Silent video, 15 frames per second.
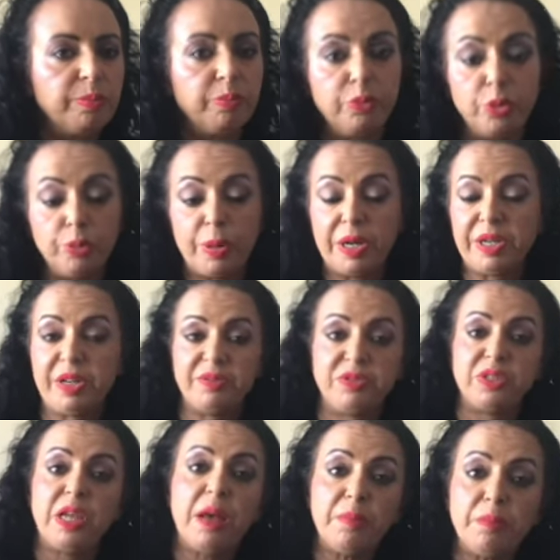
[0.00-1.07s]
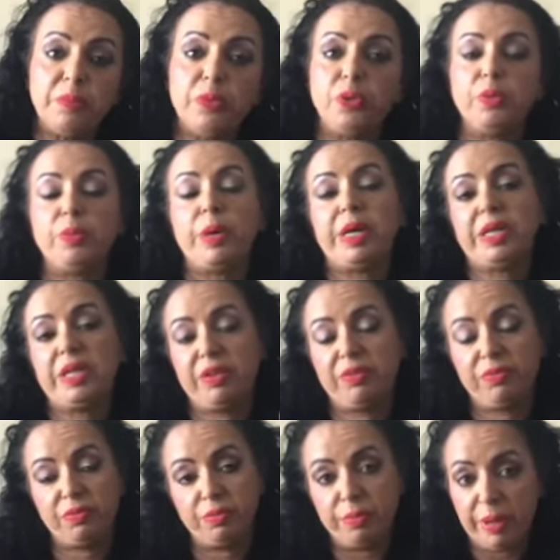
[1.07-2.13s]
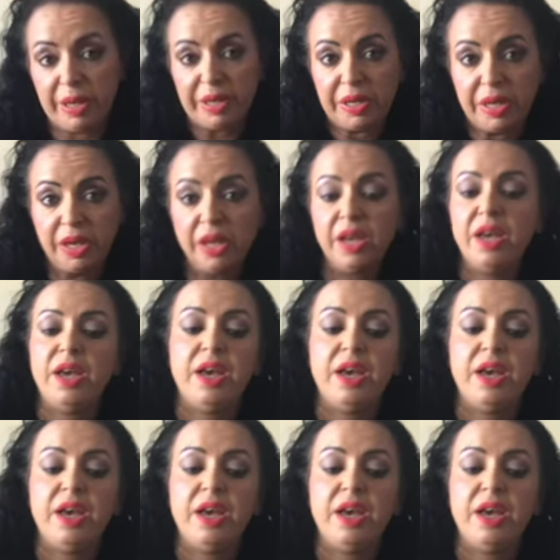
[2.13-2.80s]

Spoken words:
You might have some, you might have many.